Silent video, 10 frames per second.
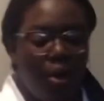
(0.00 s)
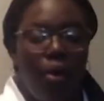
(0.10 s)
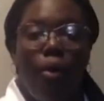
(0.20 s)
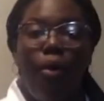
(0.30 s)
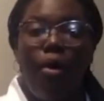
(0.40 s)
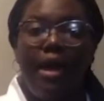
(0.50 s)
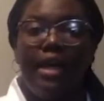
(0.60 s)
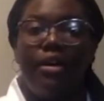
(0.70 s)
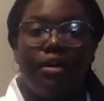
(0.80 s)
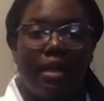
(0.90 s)

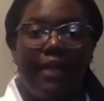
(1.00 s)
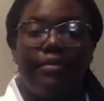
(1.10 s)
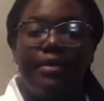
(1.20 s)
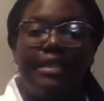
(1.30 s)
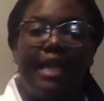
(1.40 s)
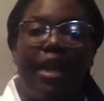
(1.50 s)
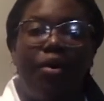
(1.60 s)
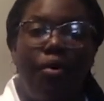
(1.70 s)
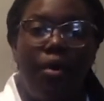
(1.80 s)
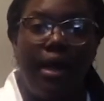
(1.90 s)
oil. Everyone say
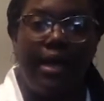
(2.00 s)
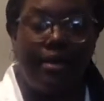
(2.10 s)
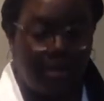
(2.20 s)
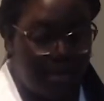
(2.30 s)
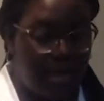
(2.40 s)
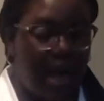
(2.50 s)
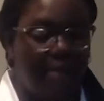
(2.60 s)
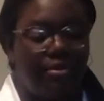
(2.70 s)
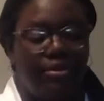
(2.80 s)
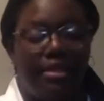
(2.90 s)
oil.
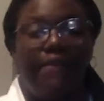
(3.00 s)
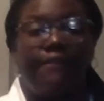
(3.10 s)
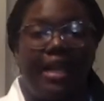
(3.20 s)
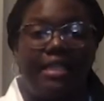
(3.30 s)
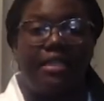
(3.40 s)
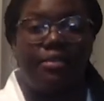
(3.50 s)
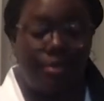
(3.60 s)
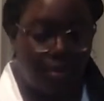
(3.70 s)
I'm using vegetable